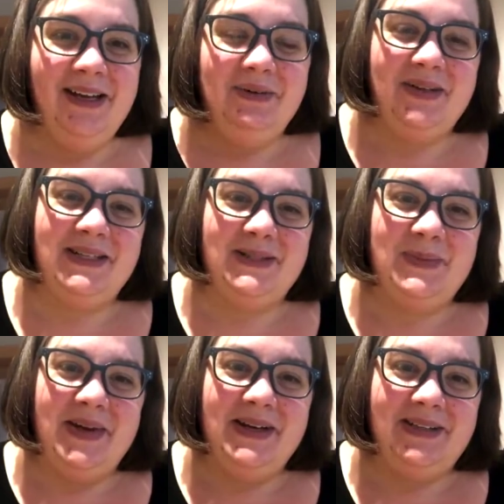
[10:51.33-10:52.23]
which it's
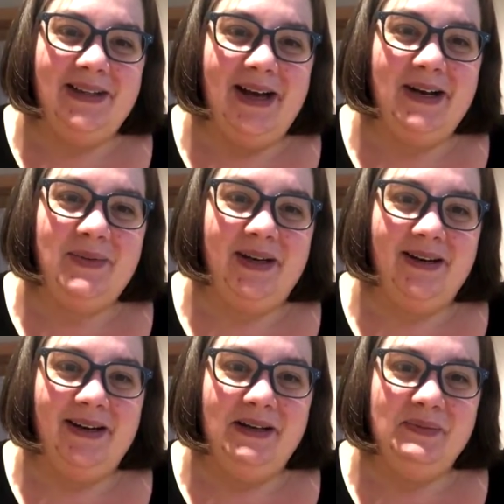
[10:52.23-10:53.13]
been a lot up
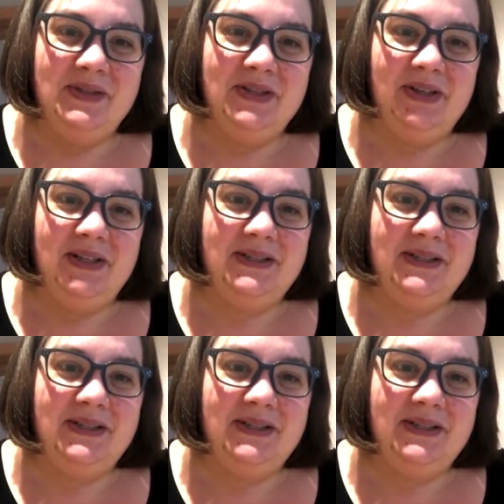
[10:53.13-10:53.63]
here in Missouri.